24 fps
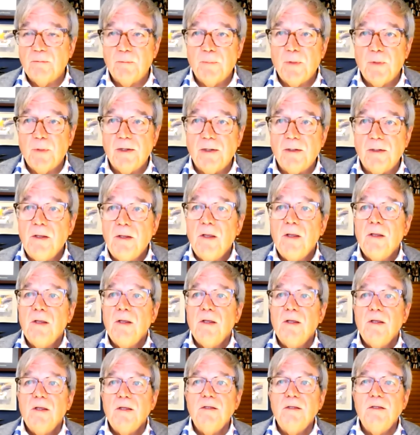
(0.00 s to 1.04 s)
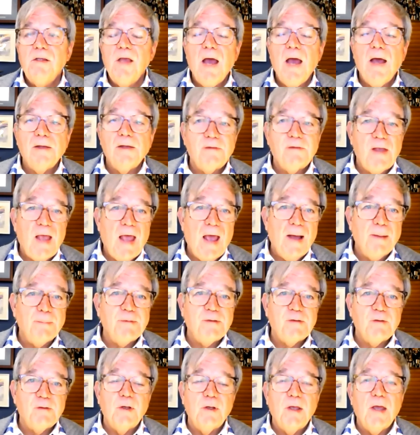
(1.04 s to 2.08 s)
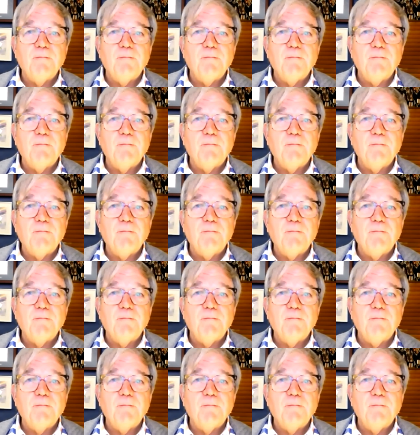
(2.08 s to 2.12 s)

but yes, absolutely.